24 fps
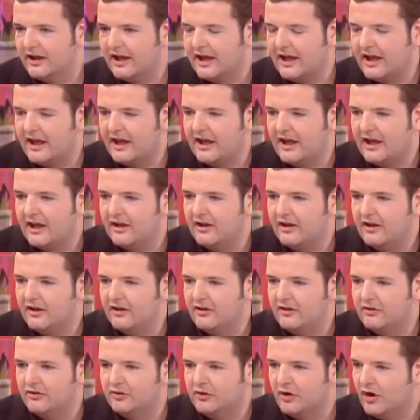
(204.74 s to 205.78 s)
Uh,
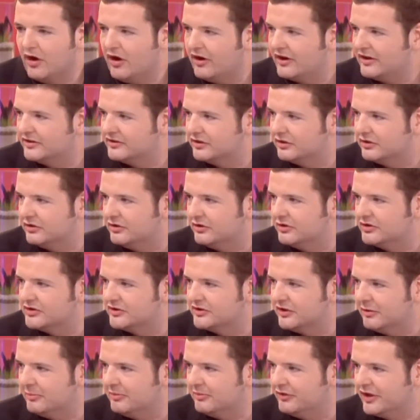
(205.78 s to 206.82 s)
no, because it closed
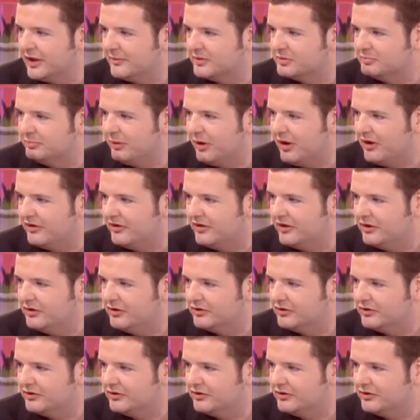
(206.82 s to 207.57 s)
down before I was born.